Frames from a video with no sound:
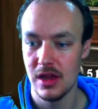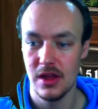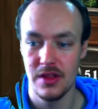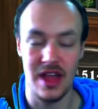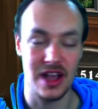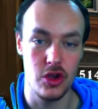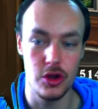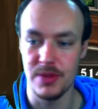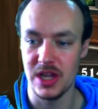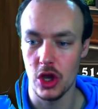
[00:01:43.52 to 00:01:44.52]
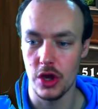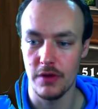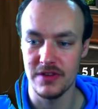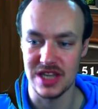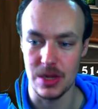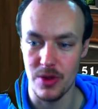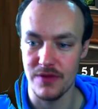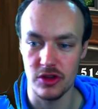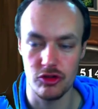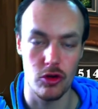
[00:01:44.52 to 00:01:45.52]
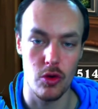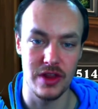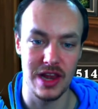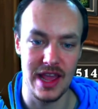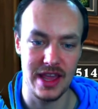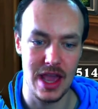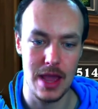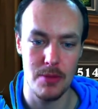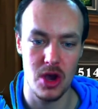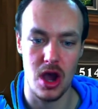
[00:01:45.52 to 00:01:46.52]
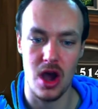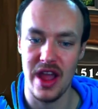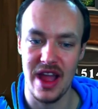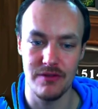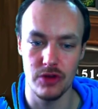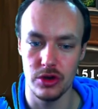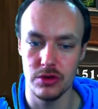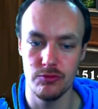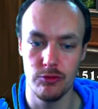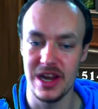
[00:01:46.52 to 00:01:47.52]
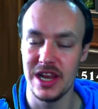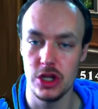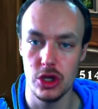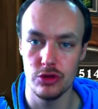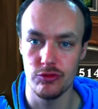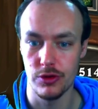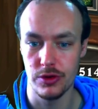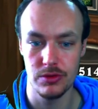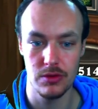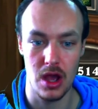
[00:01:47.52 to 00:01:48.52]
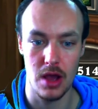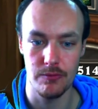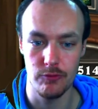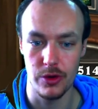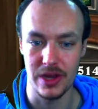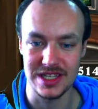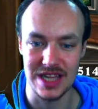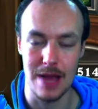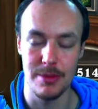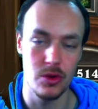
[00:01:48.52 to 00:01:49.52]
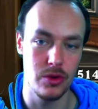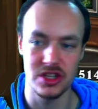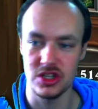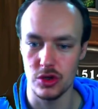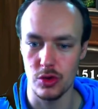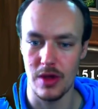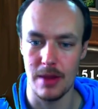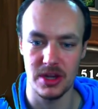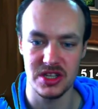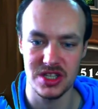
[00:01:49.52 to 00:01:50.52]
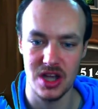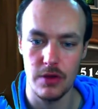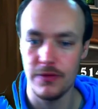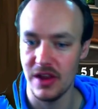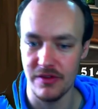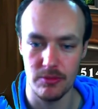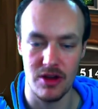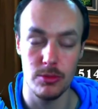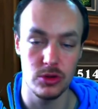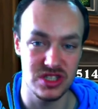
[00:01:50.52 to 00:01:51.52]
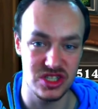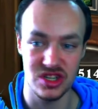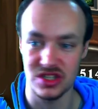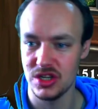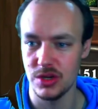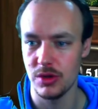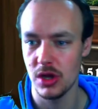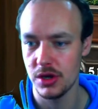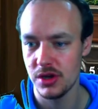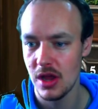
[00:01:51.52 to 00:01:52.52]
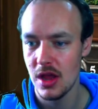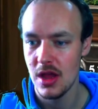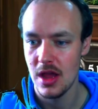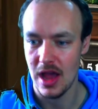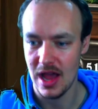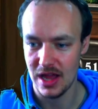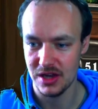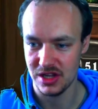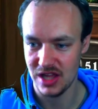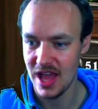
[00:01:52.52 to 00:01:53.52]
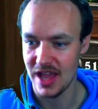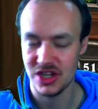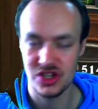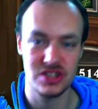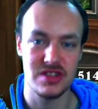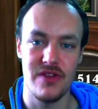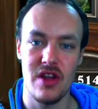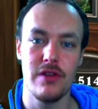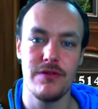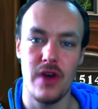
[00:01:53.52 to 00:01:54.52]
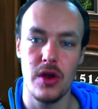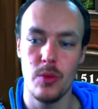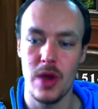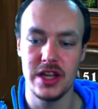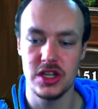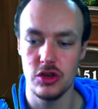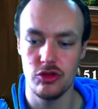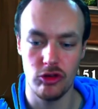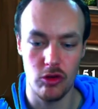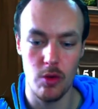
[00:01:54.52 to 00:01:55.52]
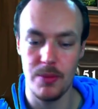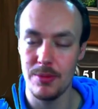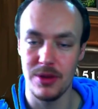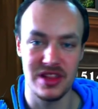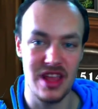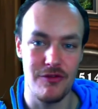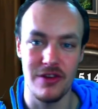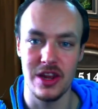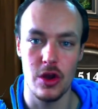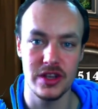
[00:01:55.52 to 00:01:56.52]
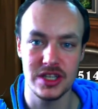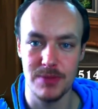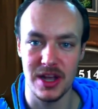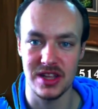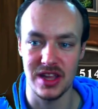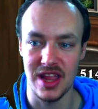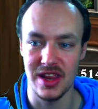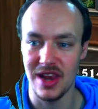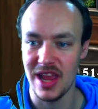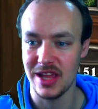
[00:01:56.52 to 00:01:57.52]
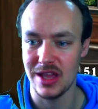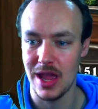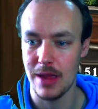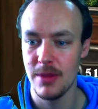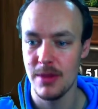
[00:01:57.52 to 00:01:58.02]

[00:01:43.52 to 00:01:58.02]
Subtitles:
that could be good, obviously, with the Trigore in the late game, but I haven't really used Runic Slam in order to do that myself. Living Brambles is just too good. And yeah, it's just a very fun way to use Trigore. People are definitely not expecting it in the late game.